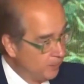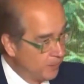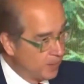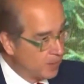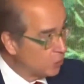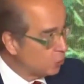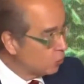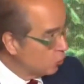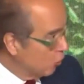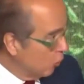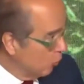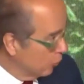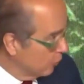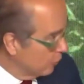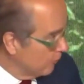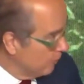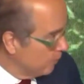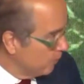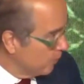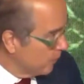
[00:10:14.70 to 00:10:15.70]
strong,
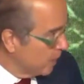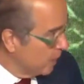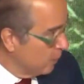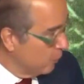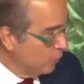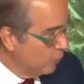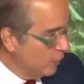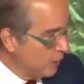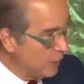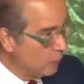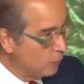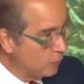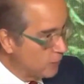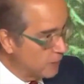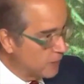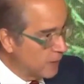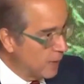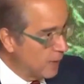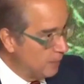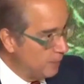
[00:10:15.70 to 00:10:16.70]
we need to
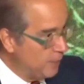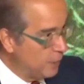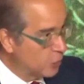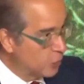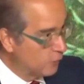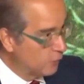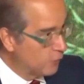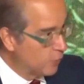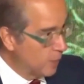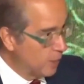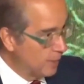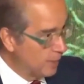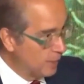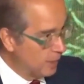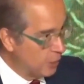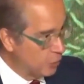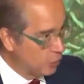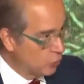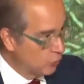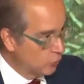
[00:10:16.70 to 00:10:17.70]
design means of
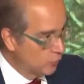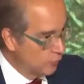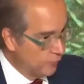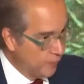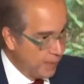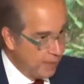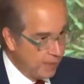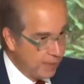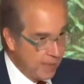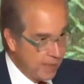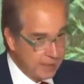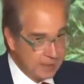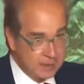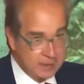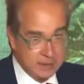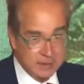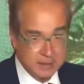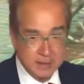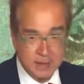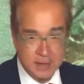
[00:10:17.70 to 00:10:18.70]
implementation,
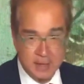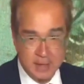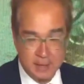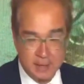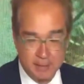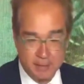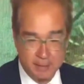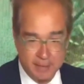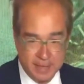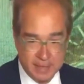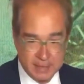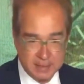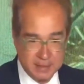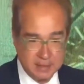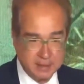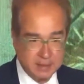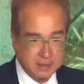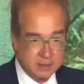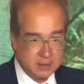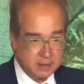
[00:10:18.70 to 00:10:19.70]
finance,
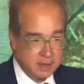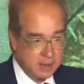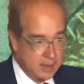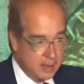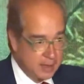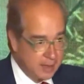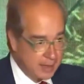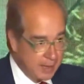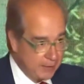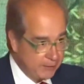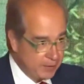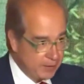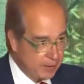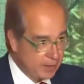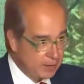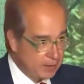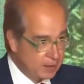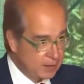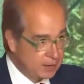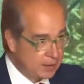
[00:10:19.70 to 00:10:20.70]
budgets,
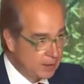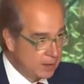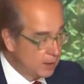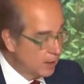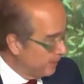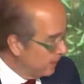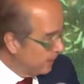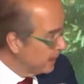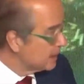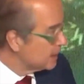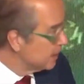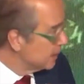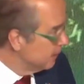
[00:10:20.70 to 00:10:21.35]
governance, capacity